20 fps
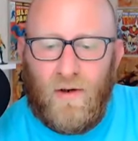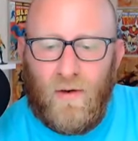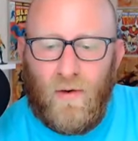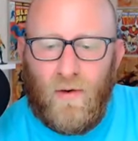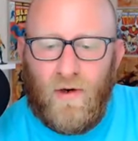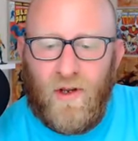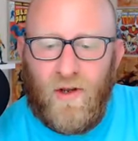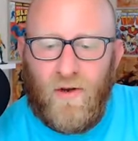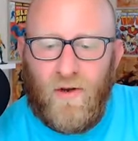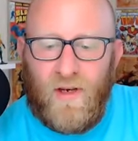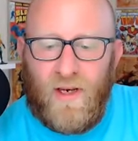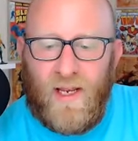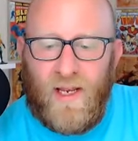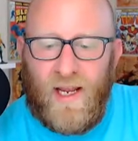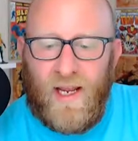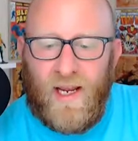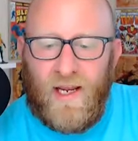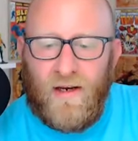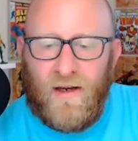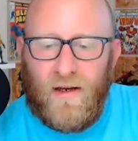or you
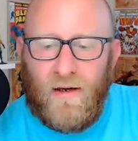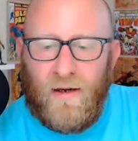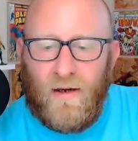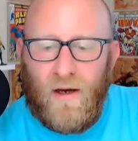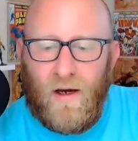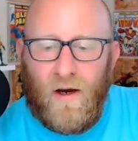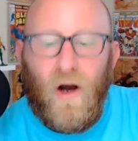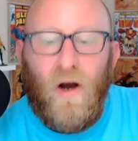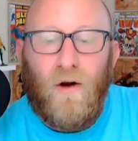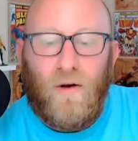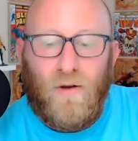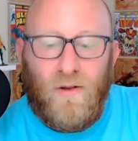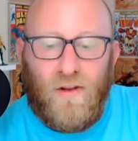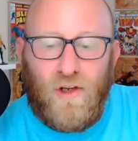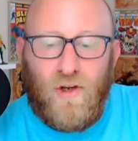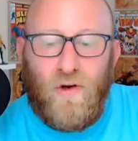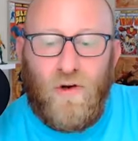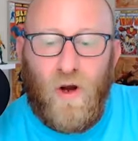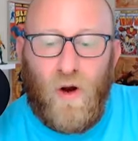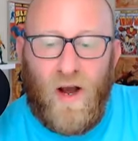
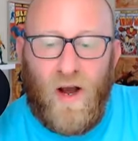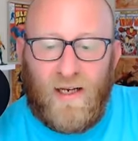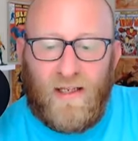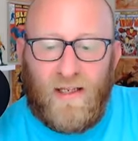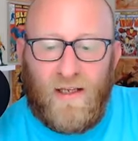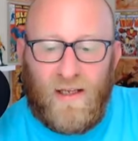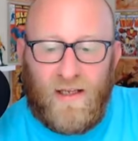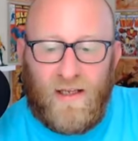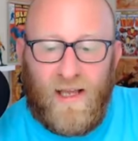know how to